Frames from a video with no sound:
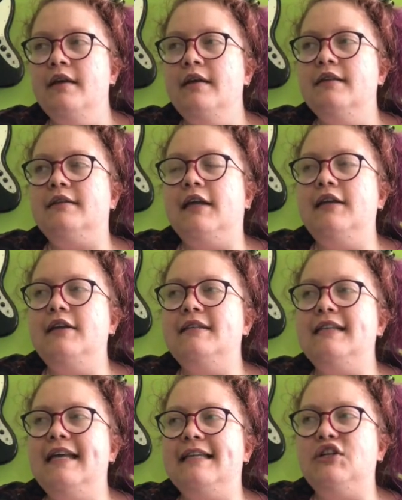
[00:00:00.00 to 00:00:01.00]
So can you
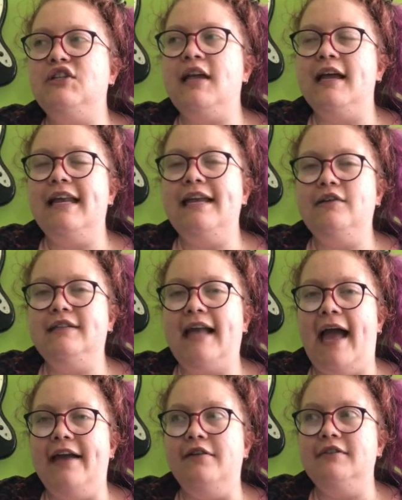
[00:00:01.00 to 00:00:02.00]
see, it's just like a little
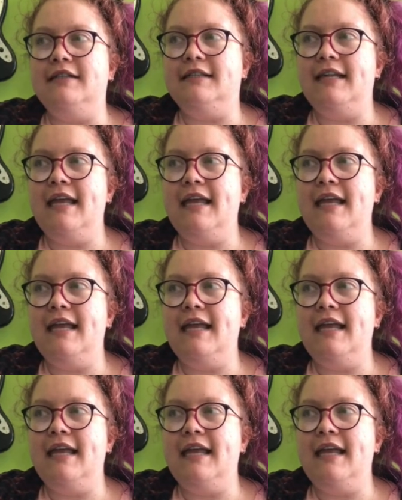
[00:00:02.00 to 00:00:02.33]
scale, C,